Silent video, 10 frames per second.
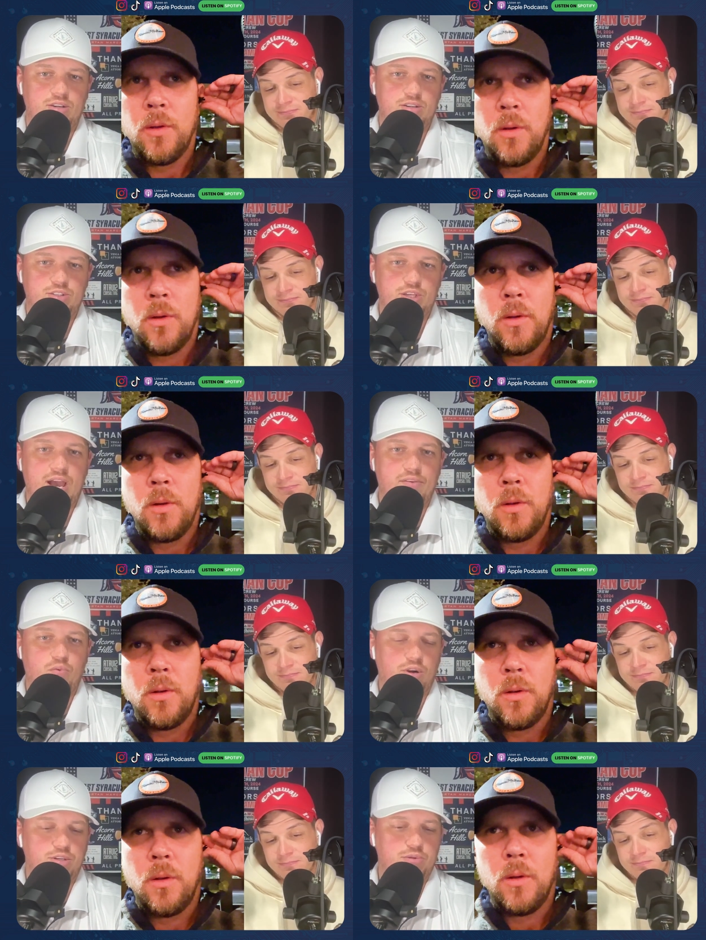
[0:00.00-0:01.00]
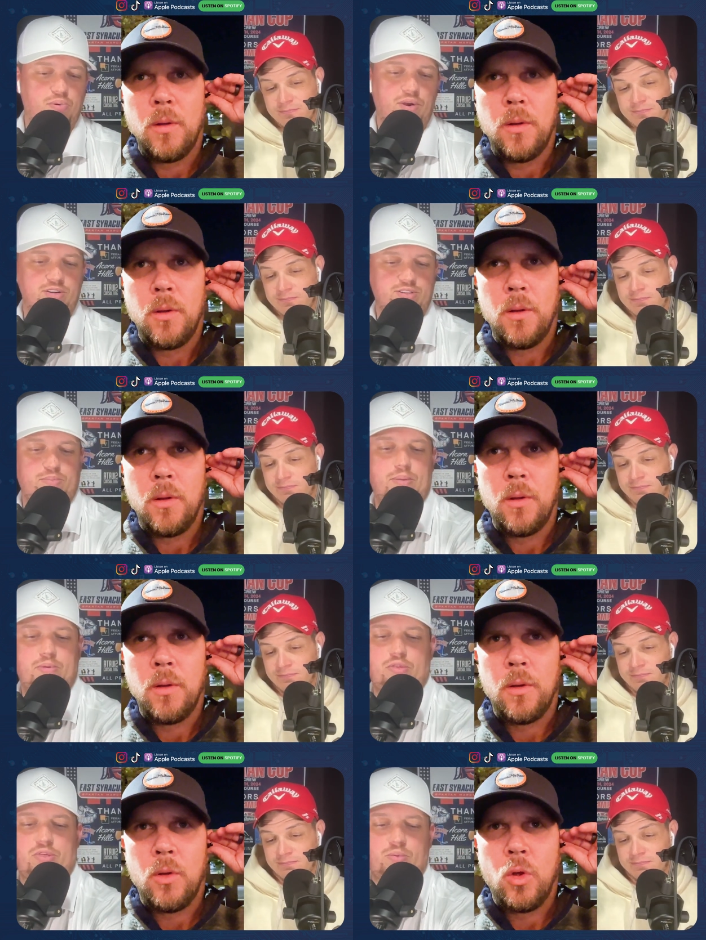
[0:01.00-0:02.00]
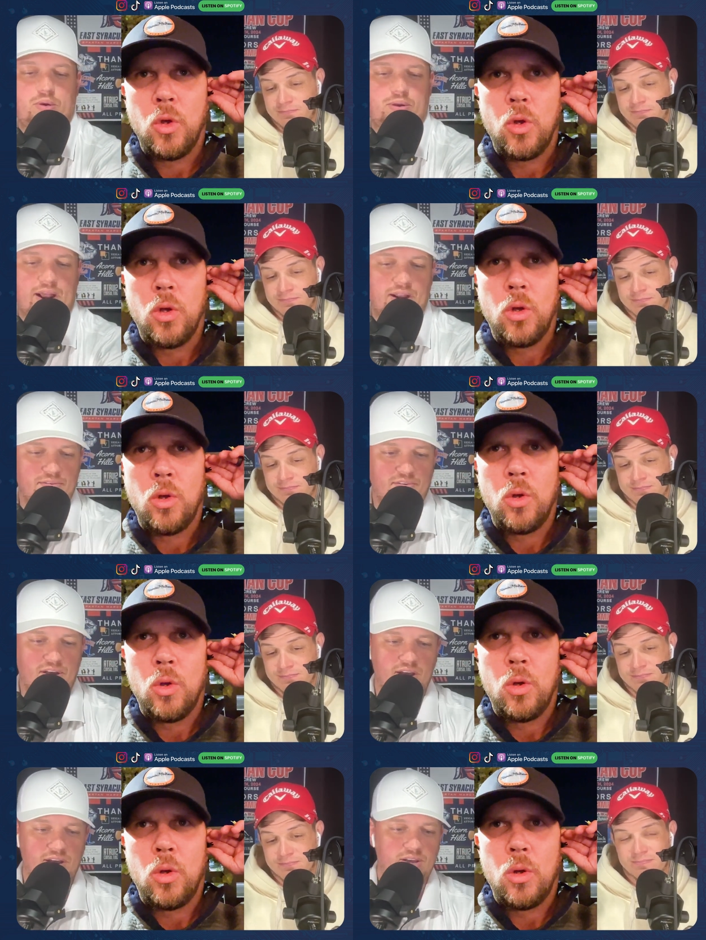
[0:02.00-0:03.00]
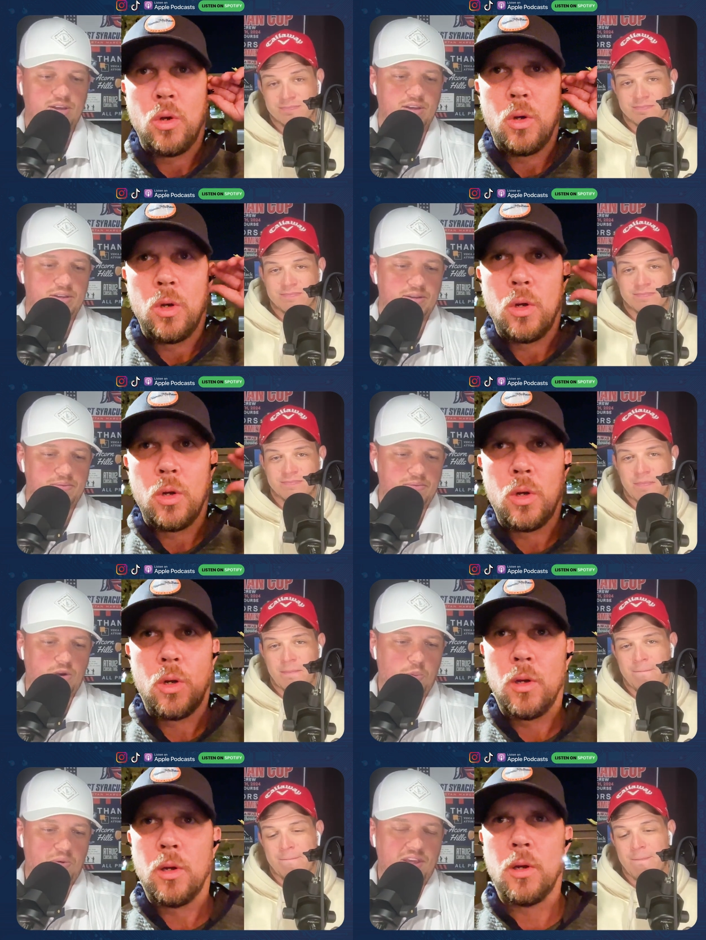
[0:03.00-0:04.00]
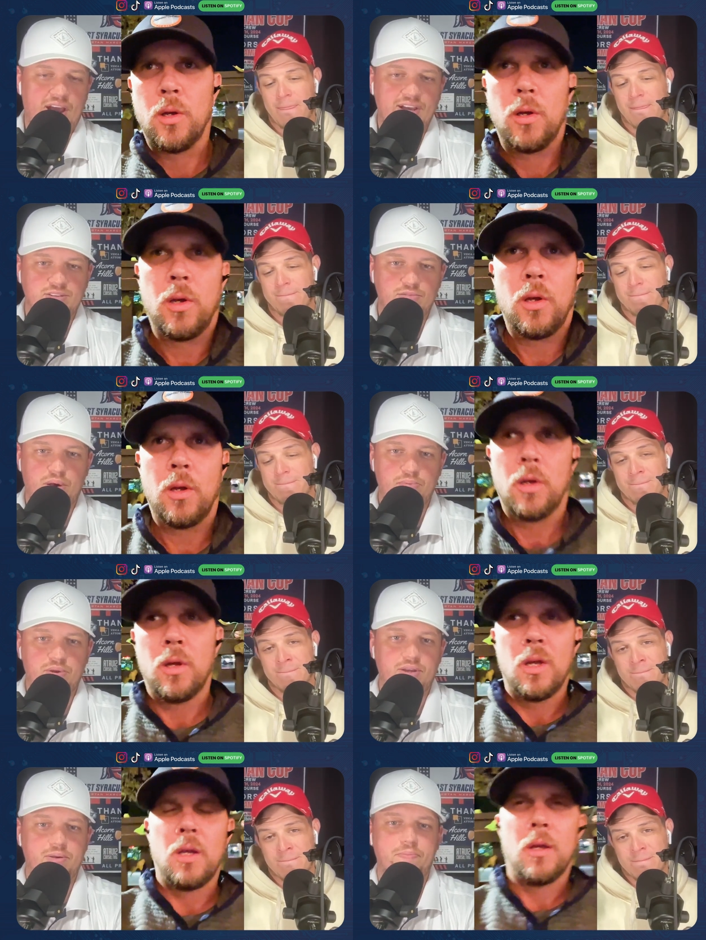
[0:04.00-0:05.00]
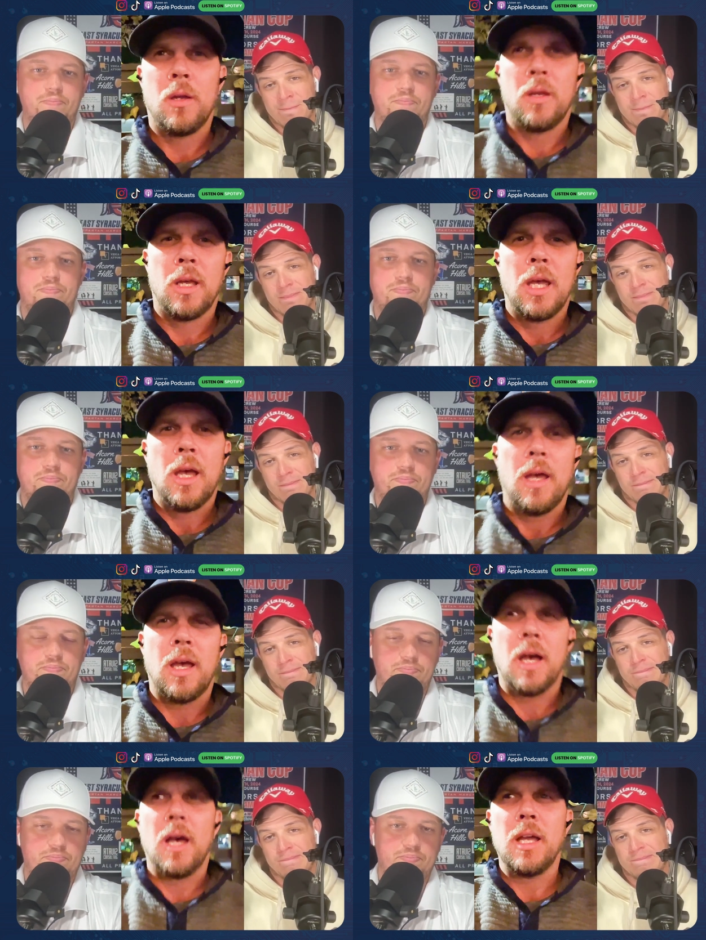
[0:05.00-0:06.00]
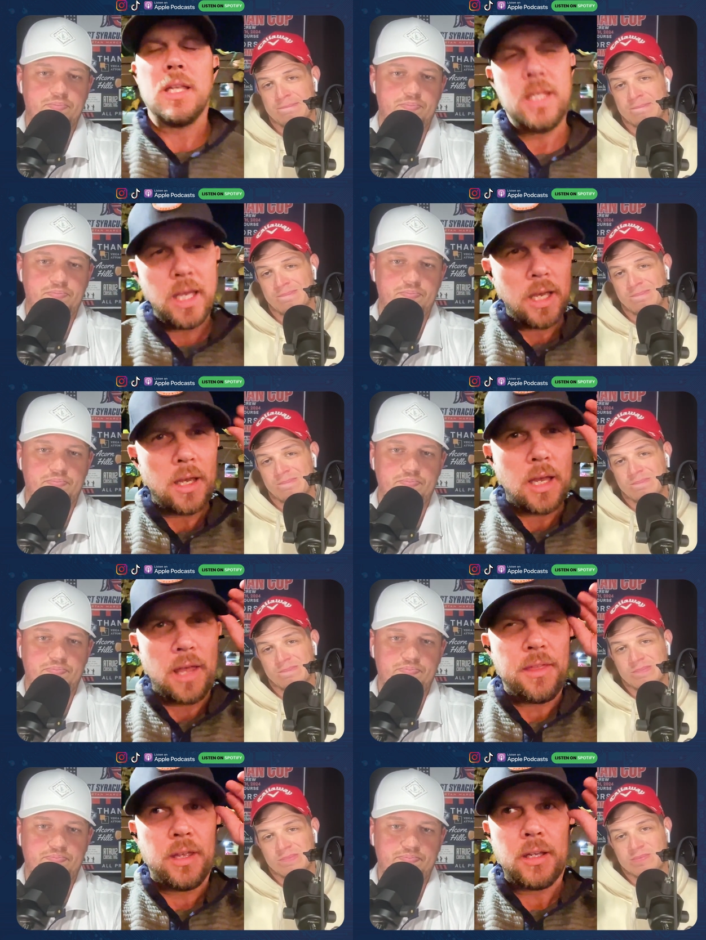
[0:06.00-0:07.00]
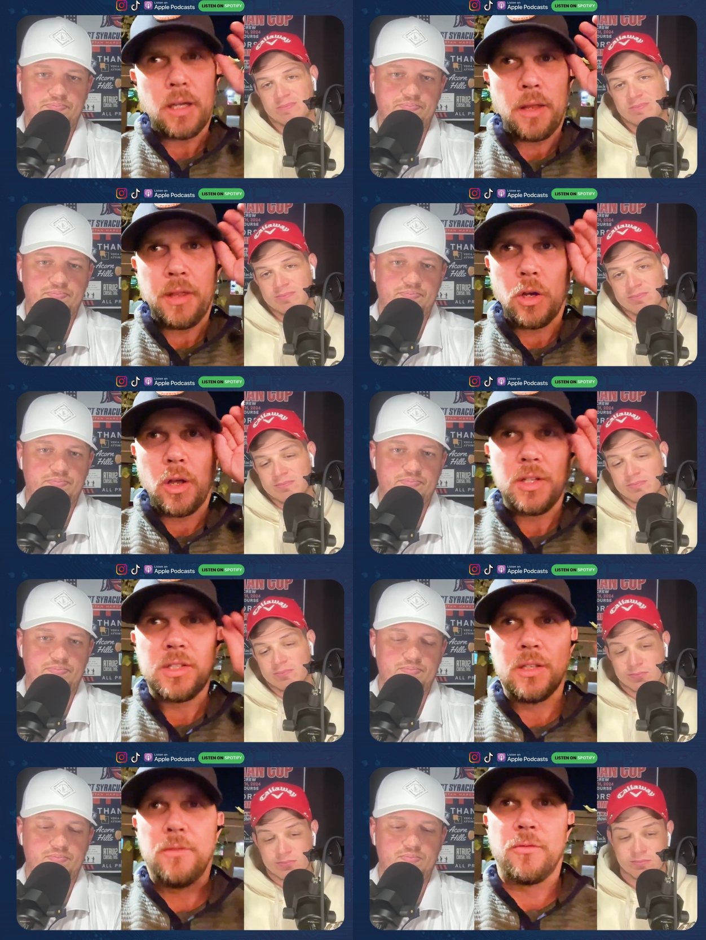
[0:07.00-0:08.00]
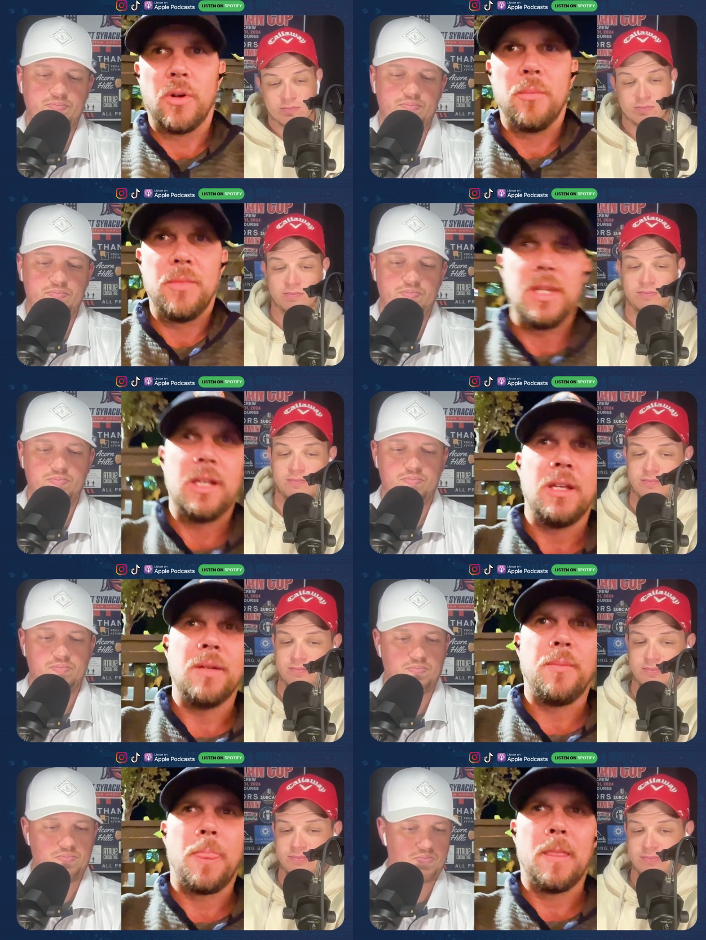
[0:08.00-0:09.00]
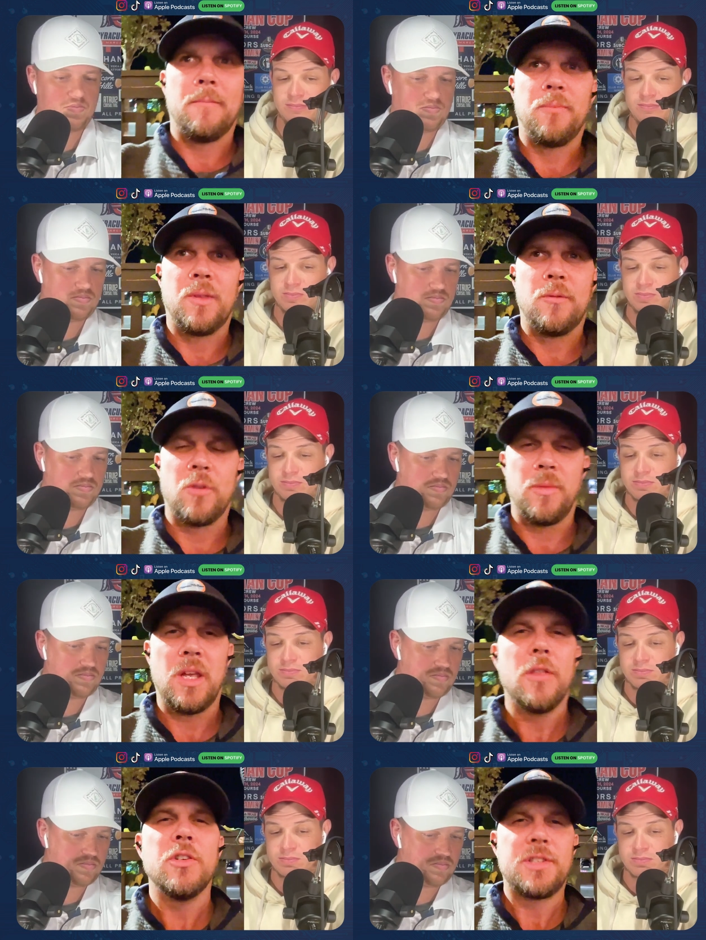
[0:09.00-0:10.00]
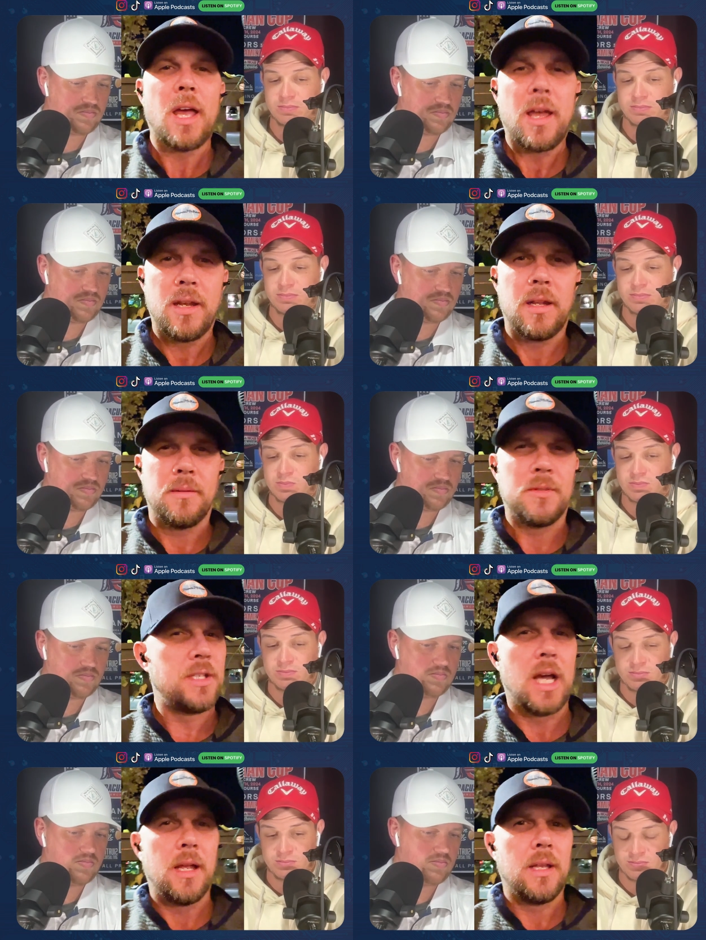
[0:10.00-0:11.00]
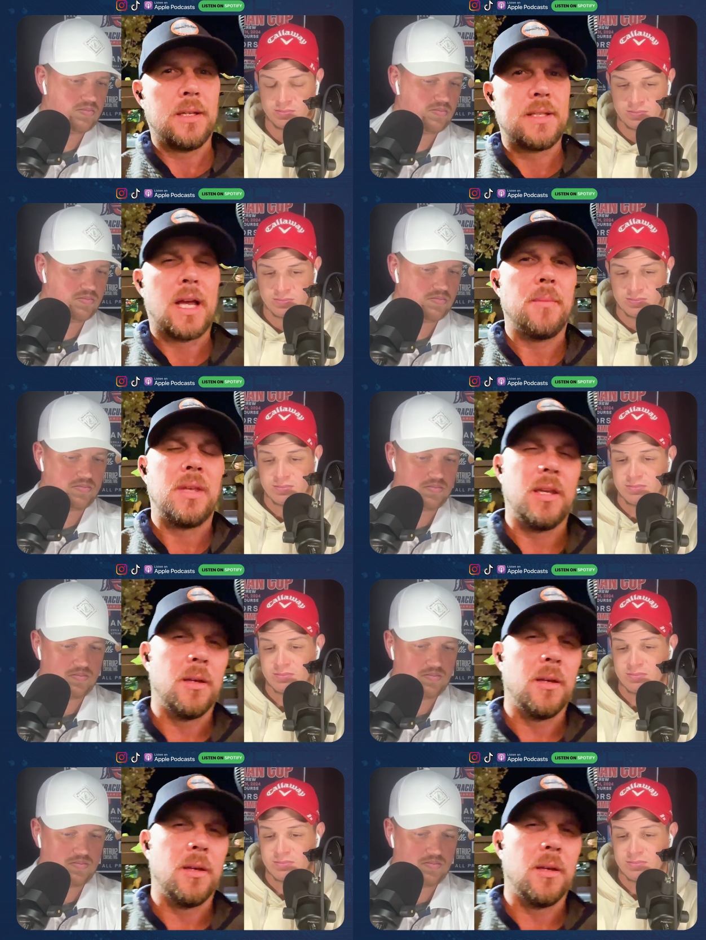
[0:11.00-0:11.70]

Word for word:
Speaker 1: do you have one or two players that maybe you think will kind of uh, open the eyes of the public?
Speaker 2: Uh, yeah, I think I think honestly from the from the other side, Tom, Tom